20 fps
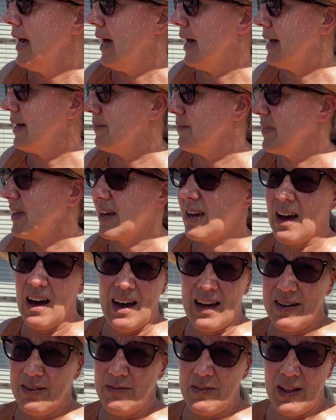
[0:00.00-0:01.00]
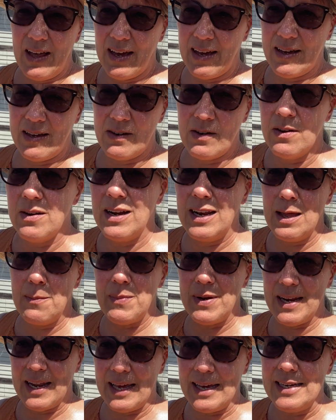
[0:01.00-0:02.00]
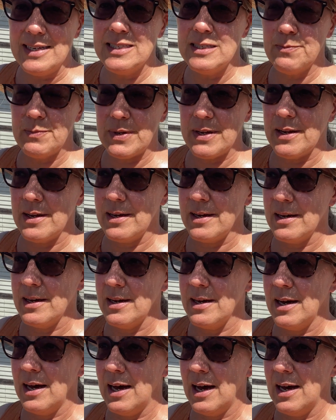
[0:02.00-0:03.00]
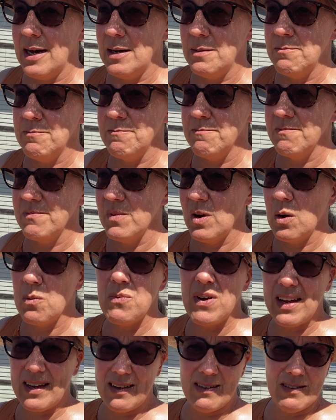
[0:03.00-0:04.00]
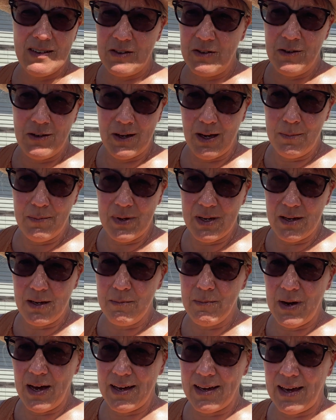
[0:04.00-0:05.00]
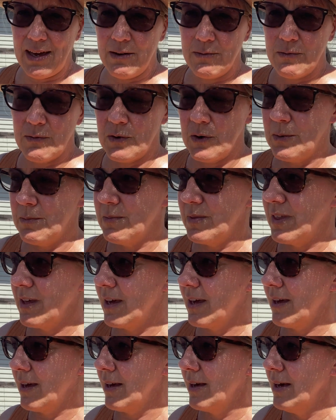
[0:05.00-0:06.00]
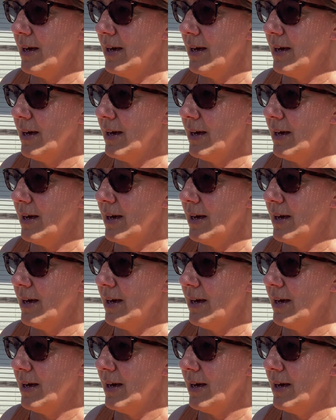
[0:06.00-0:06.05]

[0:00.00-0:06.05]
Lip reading: They're kind of like, not a Lebanese, but a regular cucumber you might get from the